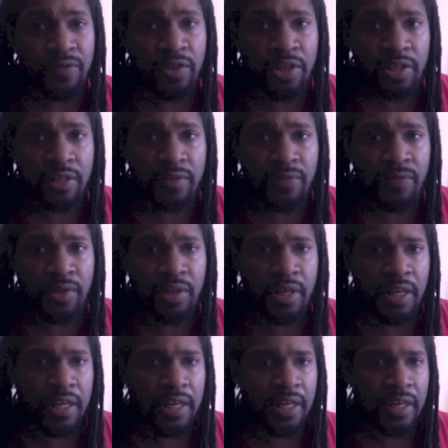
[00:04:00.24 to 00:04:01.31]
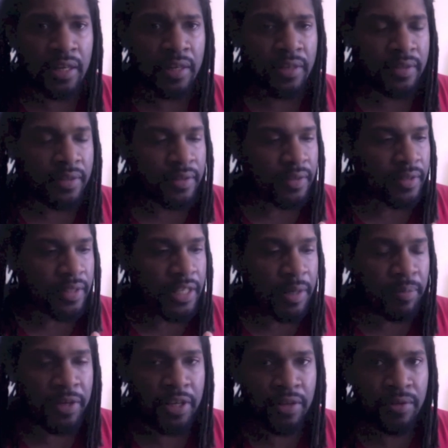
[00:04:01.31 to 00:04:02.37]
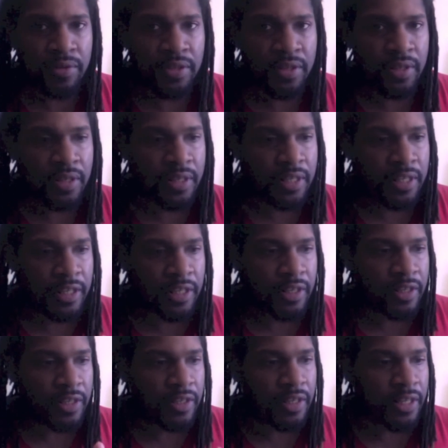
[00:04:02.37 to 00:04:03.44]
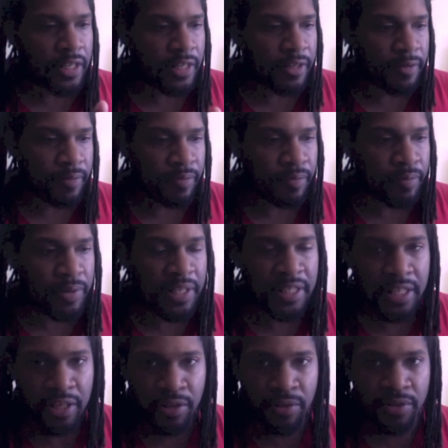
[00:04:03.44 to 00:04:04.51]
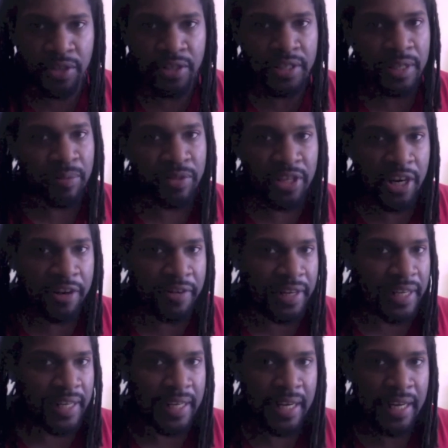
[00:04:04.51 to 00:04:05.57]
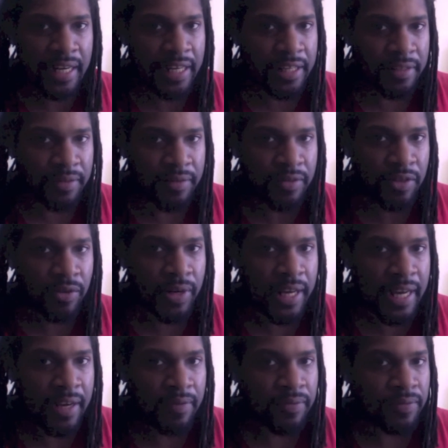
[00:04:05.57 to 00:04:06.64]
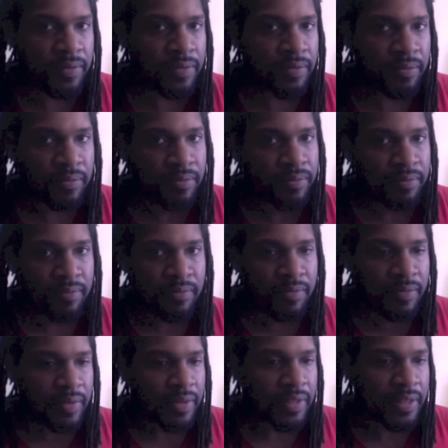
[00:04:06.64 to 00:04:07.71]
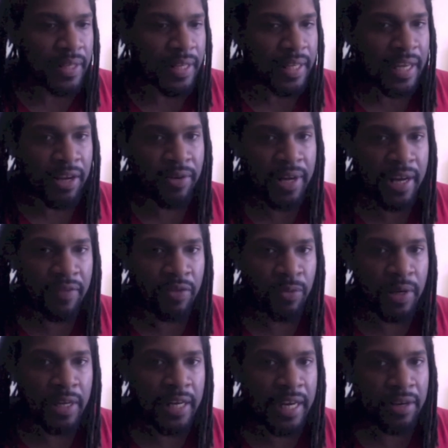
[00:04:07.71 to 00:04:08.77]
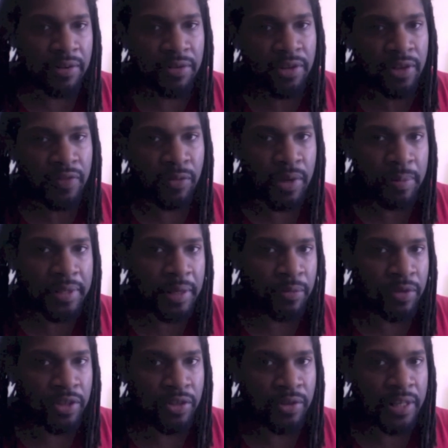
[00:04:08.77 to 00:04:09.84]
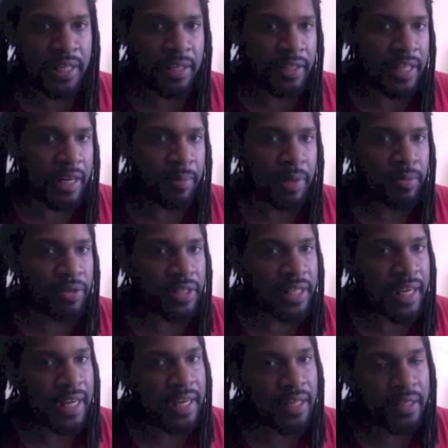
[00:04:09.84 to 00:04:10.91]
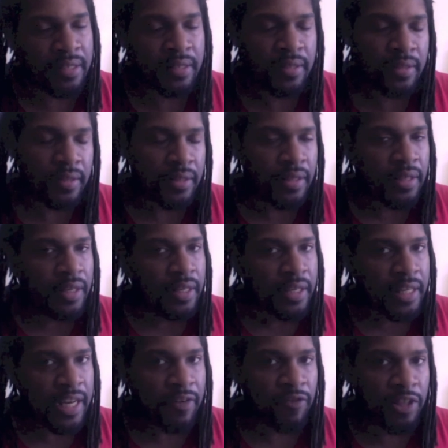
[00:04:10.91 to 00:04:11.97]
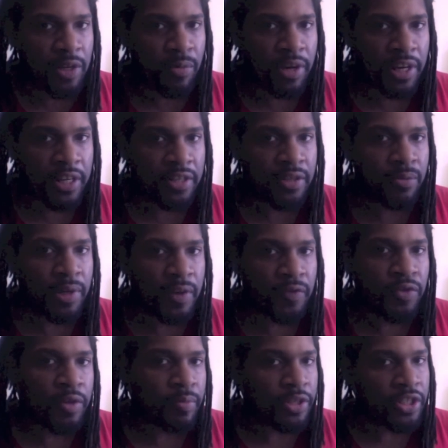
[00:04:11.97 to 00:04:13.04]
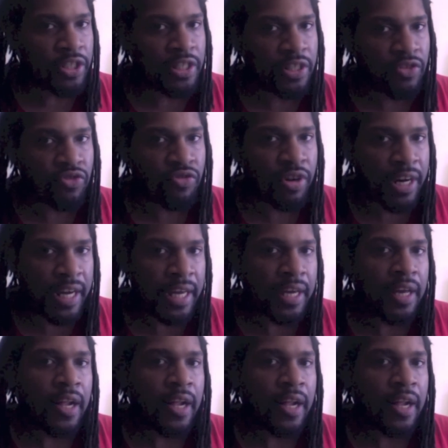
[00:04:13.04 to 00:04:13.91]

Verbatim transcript: for for uh, CPU user, uh, um, PC users, I'm sorry, I don't have. I don't have the web, I don't know if the website will do it. A lot of people saying it's not really working too well for it, but you can try.